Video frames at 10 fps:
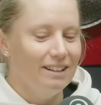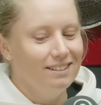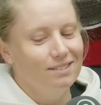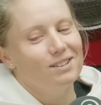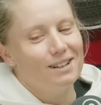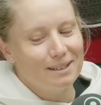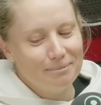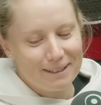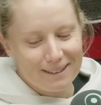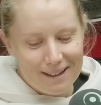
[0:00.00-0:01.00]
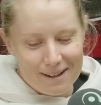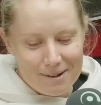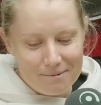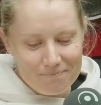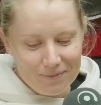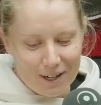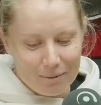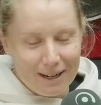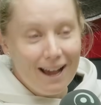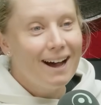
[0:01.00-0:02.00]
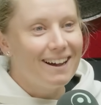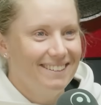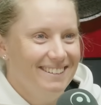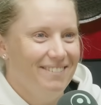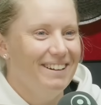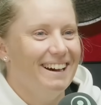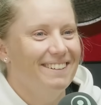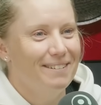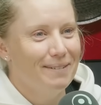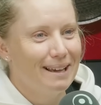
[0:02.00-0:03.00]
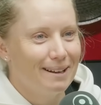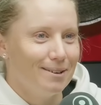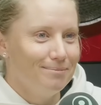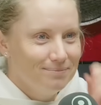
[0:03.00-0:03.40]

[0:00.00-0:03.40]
it didn't look like it, but I went, here we are. We're back at home.